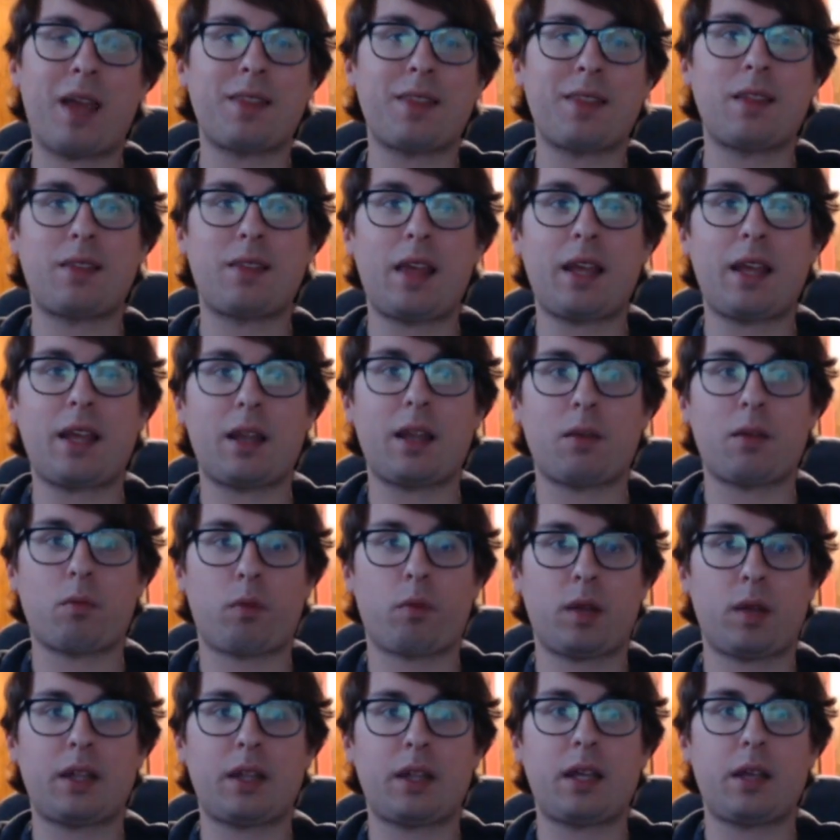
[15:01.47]
that they can
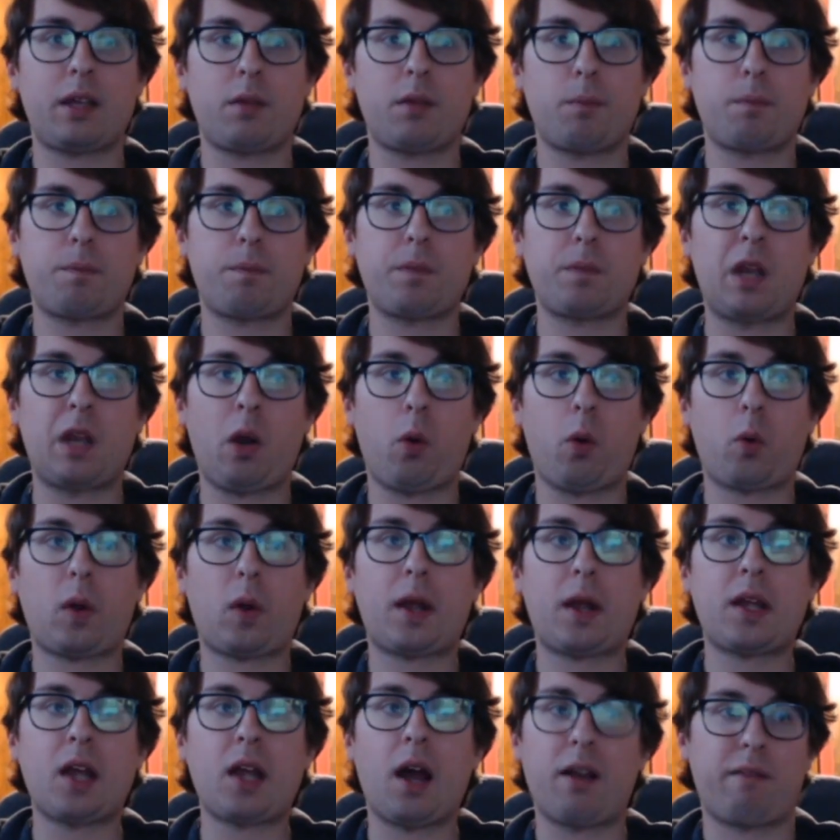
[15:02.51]
really,
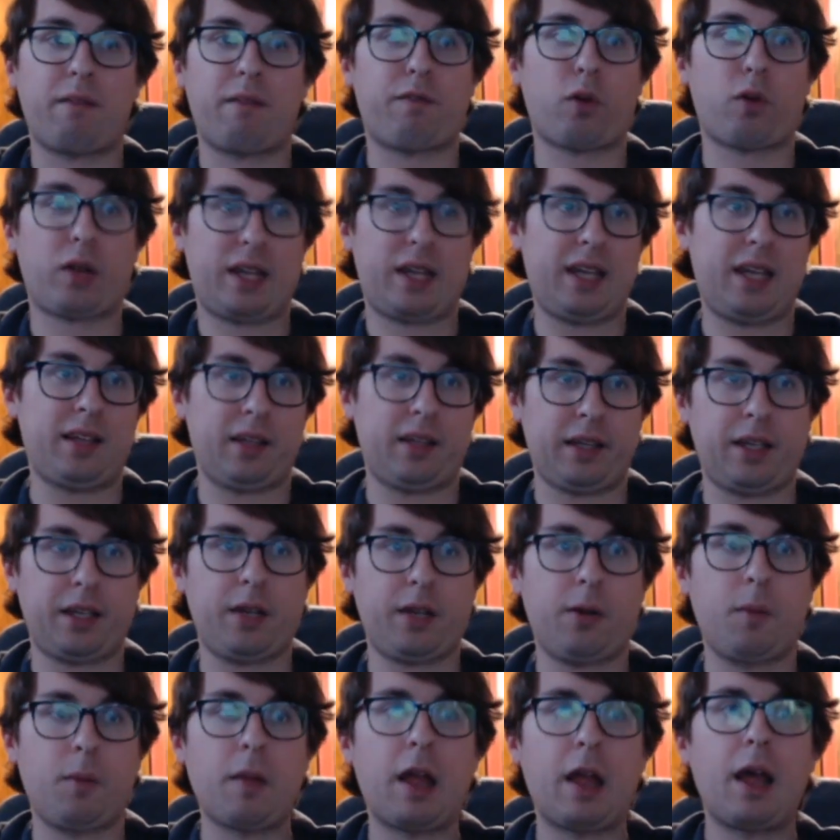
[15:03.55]
gun for killing
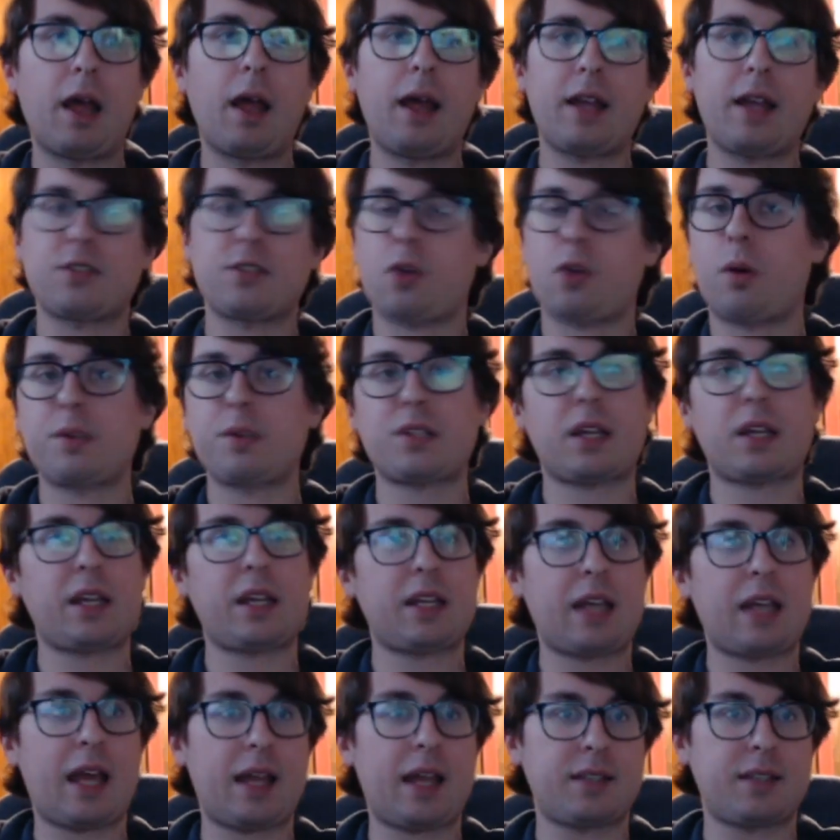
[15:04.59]
you. It's always going to
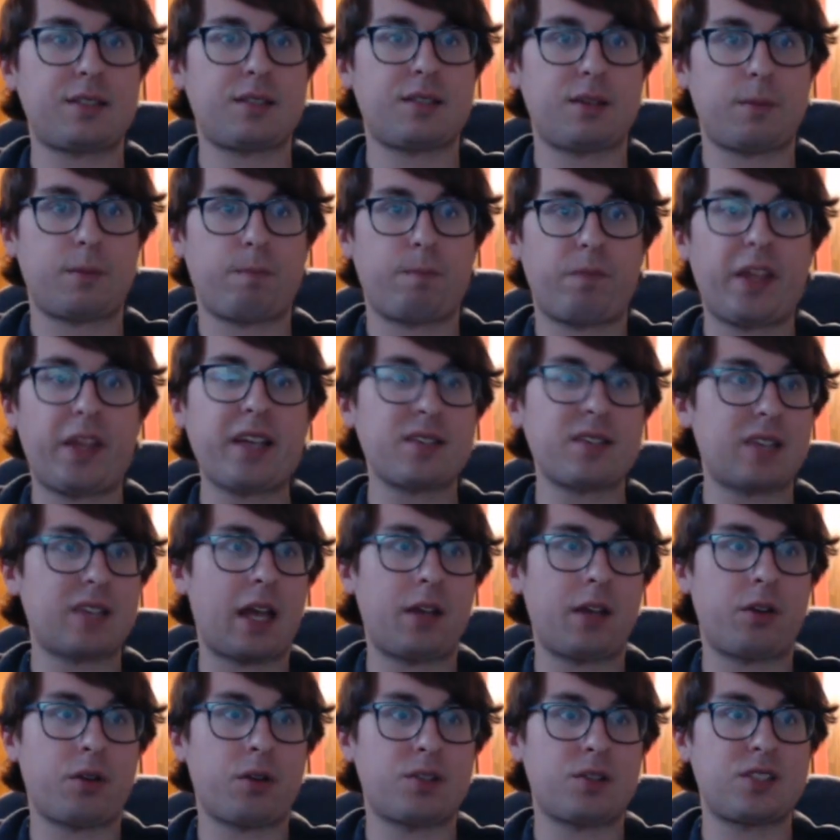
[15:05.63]
get
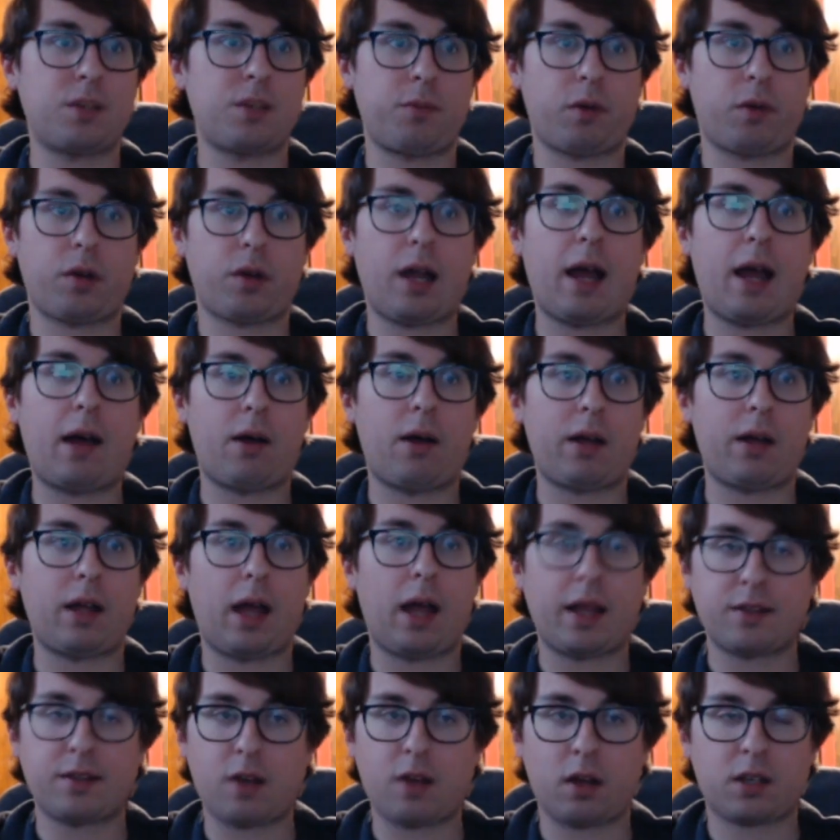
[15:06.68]
extenders, similar to how
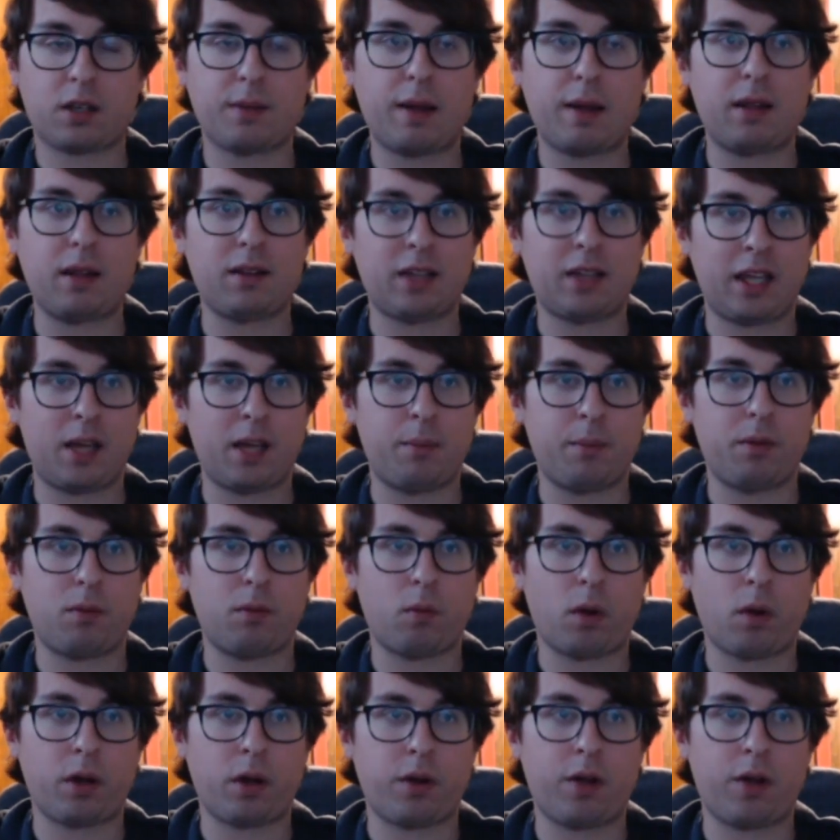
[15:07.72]
I talked about Lib,
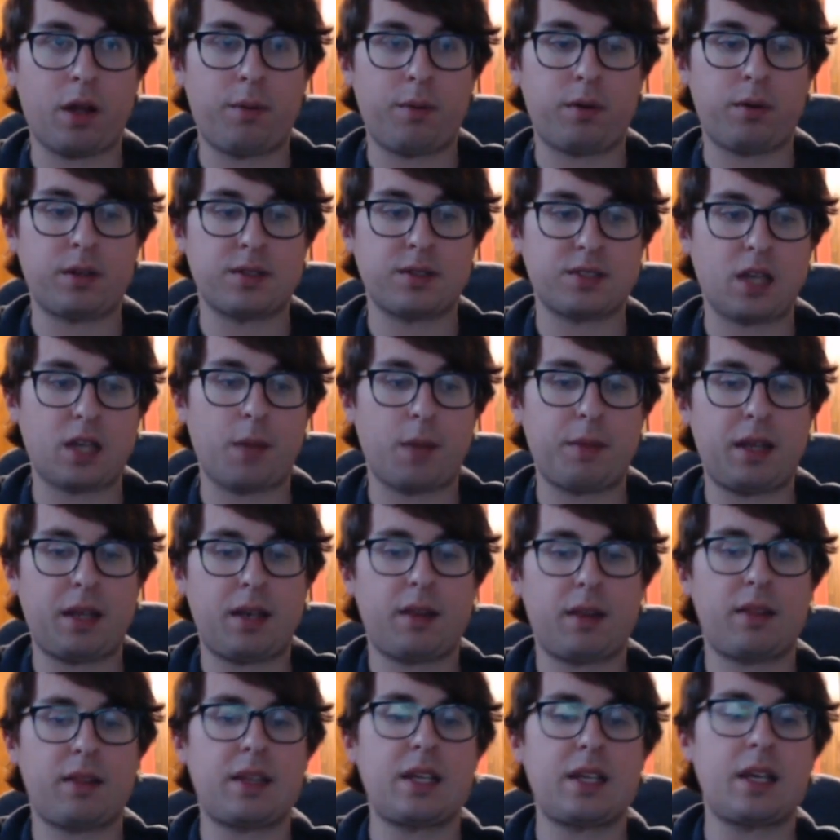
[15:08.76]
where you're able to
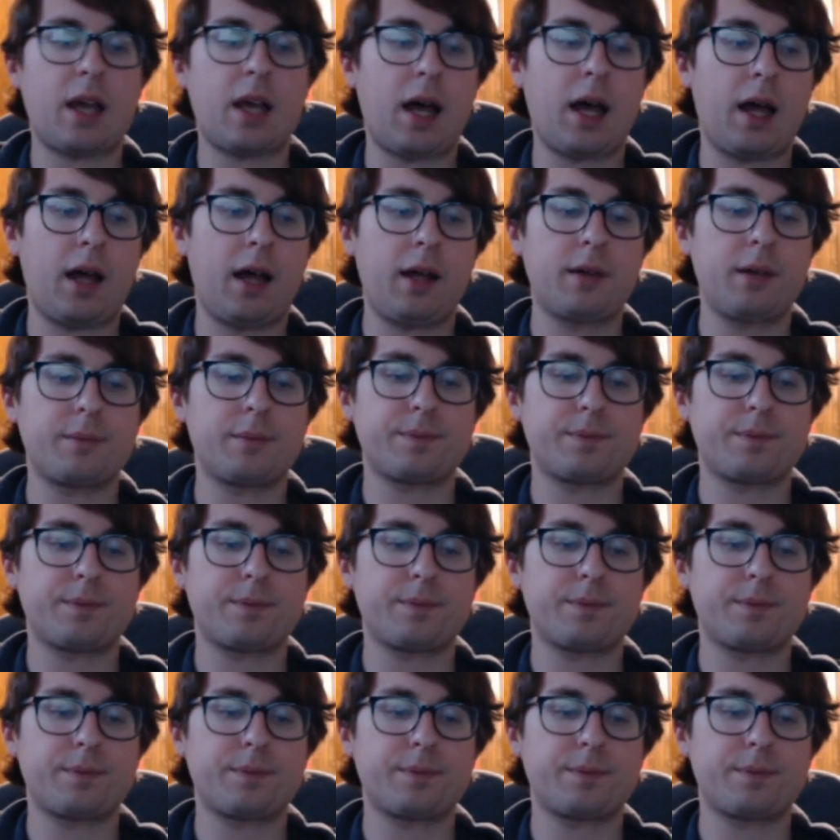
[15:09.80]
summon the